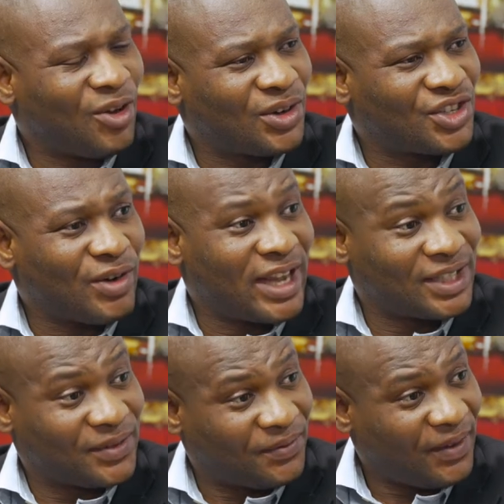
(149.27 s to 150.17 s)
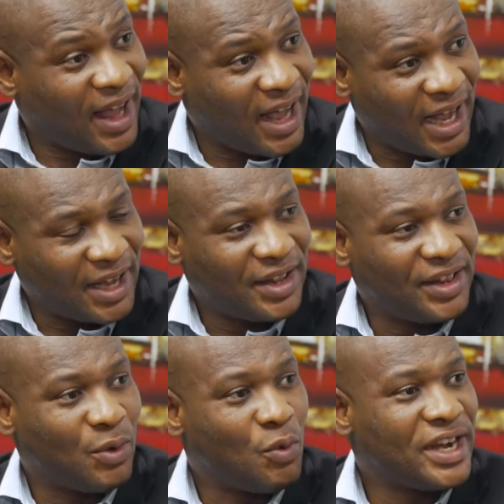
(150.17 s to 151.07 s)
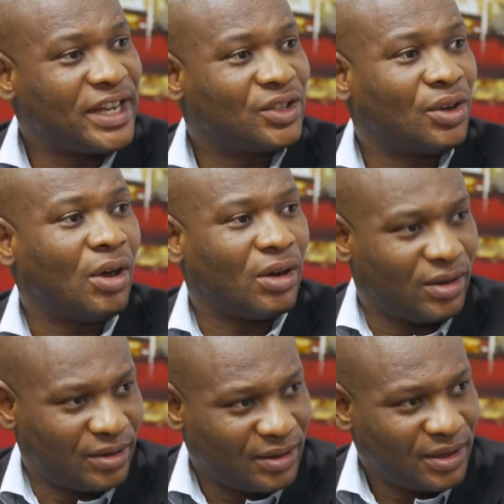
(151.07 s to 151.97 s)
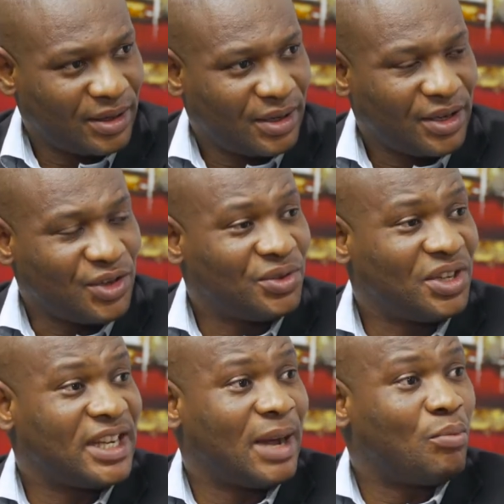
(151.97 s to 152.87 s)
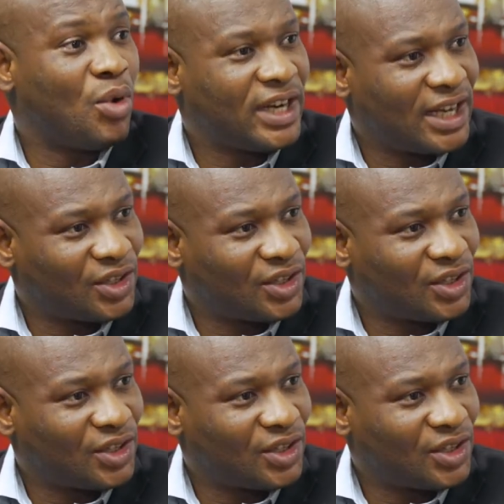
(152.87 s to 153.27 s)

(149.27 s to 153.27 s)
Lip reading: or transfer the way they talk, using their mother